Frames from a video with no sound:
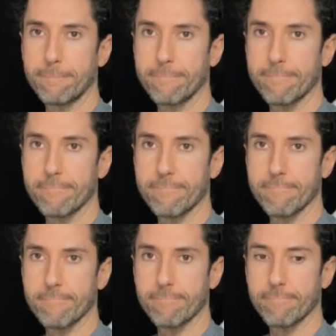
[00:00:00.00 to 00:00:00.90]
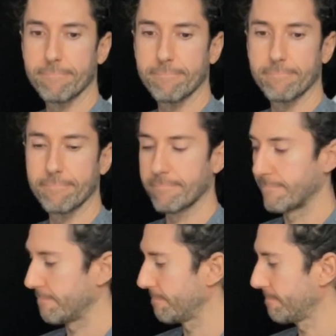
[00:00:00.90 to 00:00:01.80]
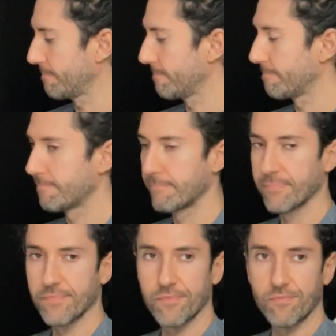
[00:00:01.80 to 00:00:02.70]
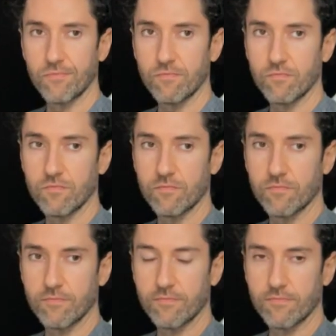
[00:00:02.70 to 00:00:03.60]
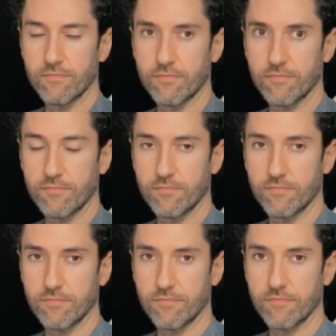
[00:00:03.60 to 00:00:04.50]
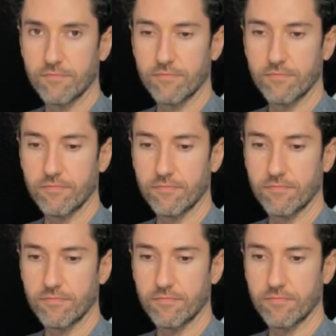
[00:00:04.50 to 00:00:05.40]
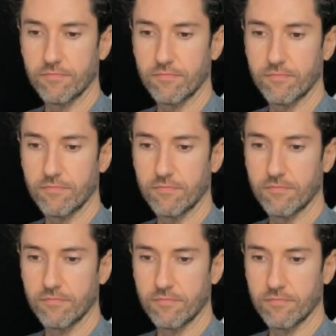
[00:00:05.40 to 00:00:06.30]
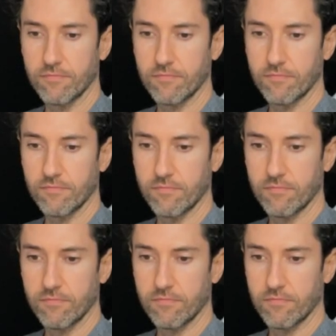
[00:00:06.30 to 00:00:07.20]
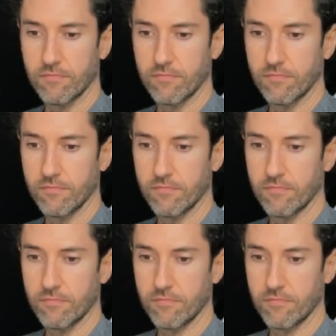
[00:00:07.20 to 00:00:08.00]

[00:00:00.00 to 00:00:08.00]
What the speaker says: (silent)